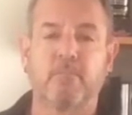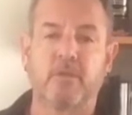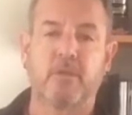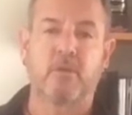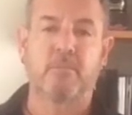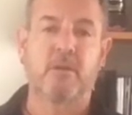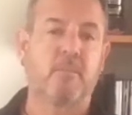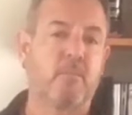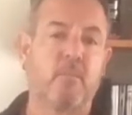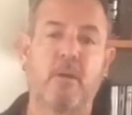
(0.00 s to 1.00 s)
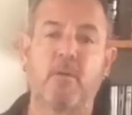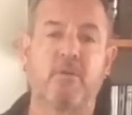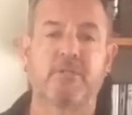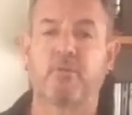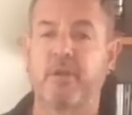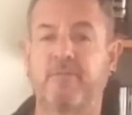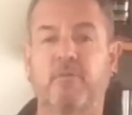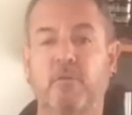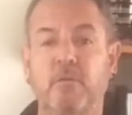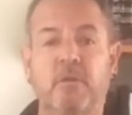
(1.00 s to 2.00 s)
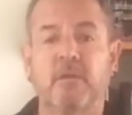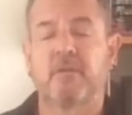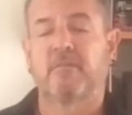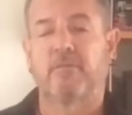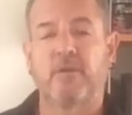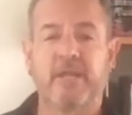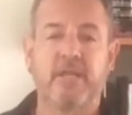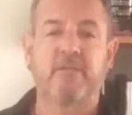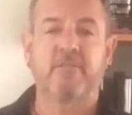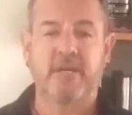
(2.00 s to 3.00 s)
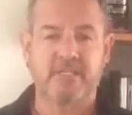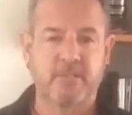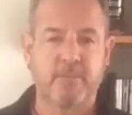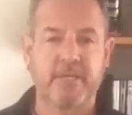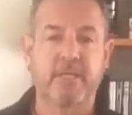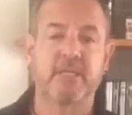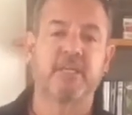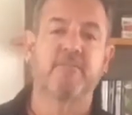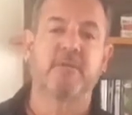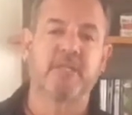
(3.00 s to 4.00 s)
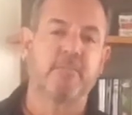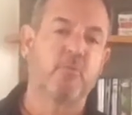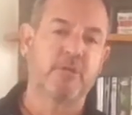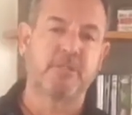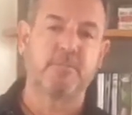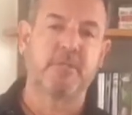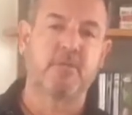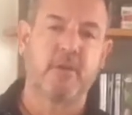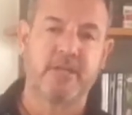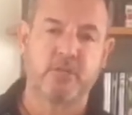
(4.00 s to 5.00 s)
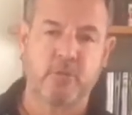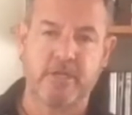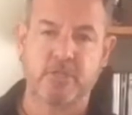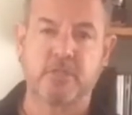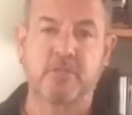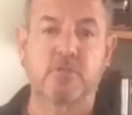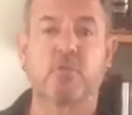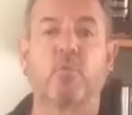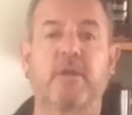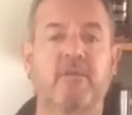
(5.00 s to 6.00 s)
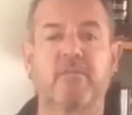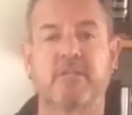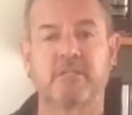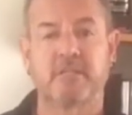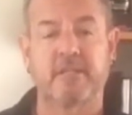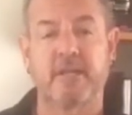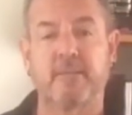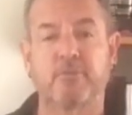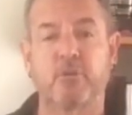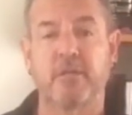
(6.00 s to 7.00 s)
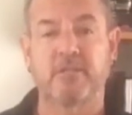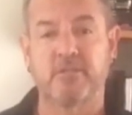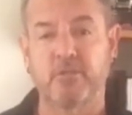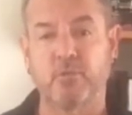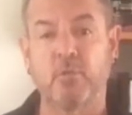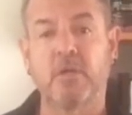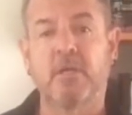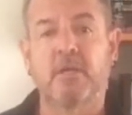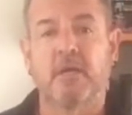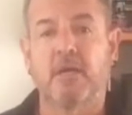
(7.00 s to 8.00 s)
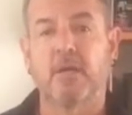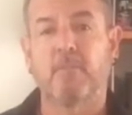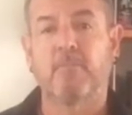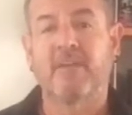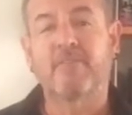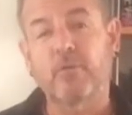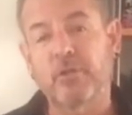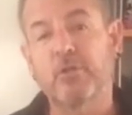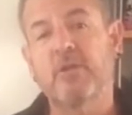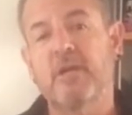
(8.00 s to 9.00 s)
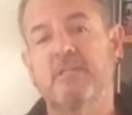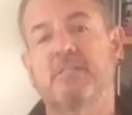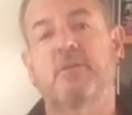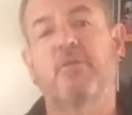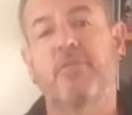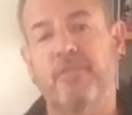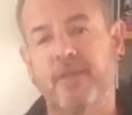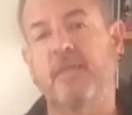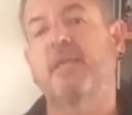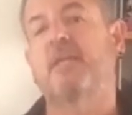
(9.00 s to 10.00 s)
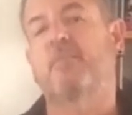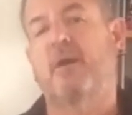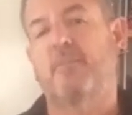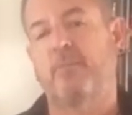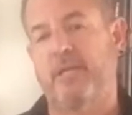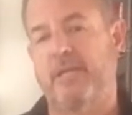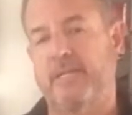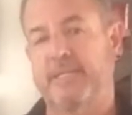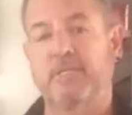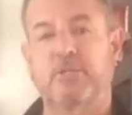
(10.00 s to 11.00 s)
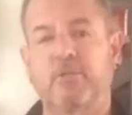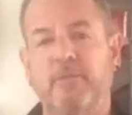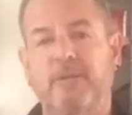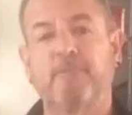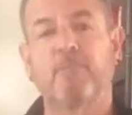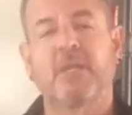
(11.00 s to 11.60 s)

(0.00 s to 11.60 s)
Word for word: know, I'm always grateful for any advice somebody can give me that points me in the right direction to whatever it is that I'm trying to do. And for you guys that are thinking about playing an instrument,